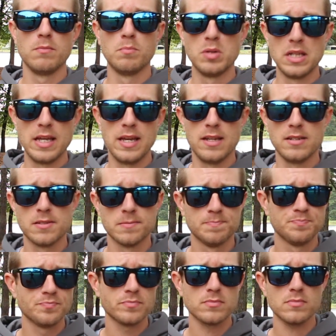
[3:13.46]
blend.
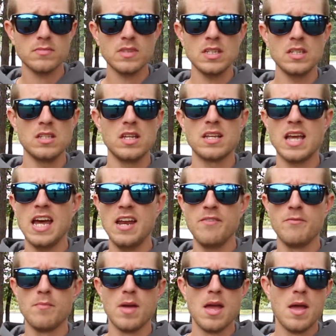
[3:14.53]
It kind
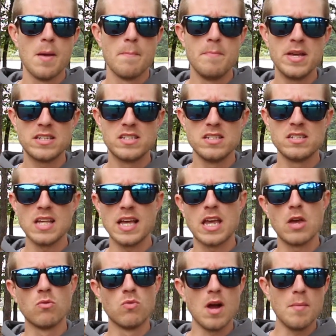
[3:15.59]
of mixes like
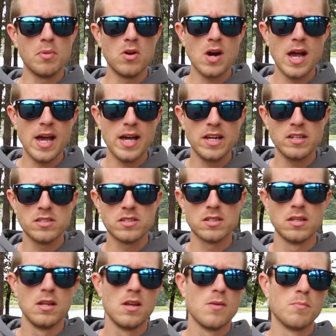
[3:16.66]
a rubberized
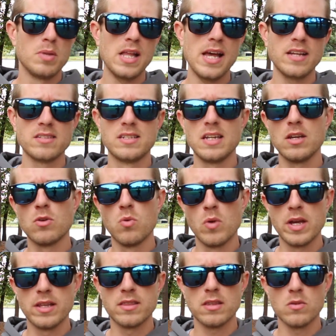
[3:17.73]
plastic
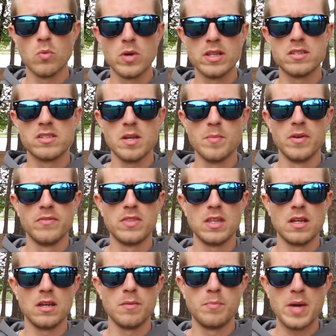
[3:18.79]
with some of
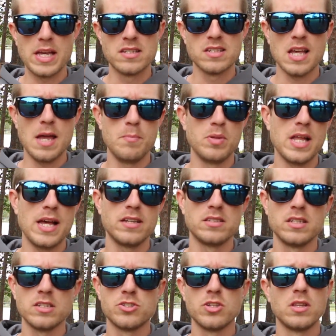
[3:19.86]
the baseline
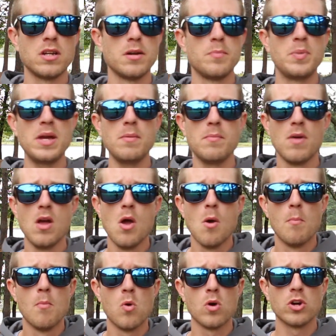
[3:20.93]
plastic, so they're a bit
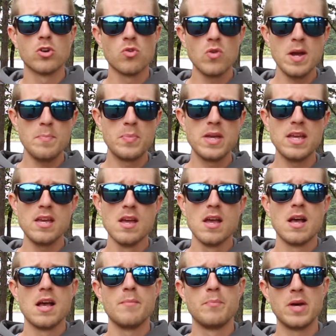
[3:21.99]
more grippy,
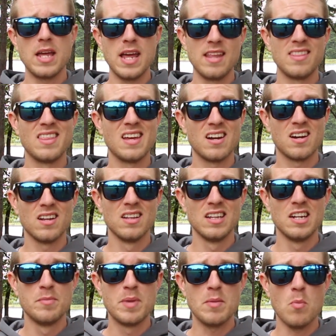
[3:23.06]
and they're a
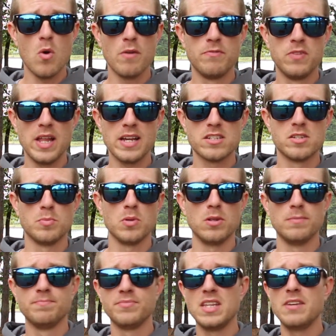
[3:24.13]
little bit more
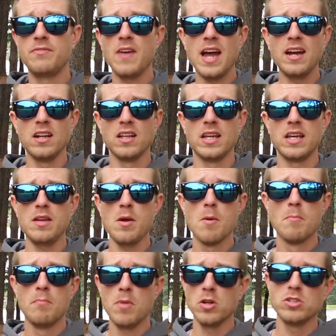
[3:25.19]
flexible. Then finally,
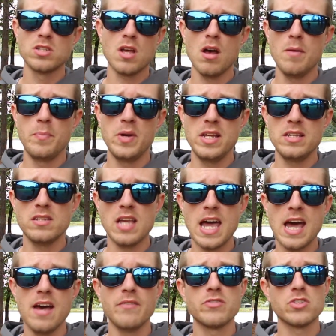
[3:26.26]
most companies
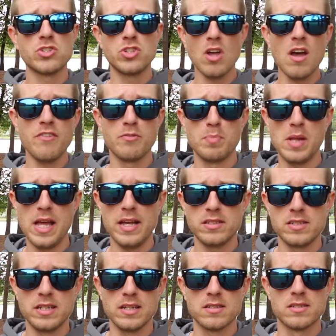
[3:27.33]
have soft
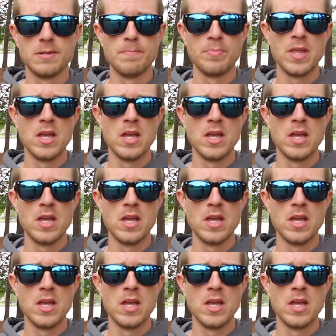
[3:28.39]
plastics.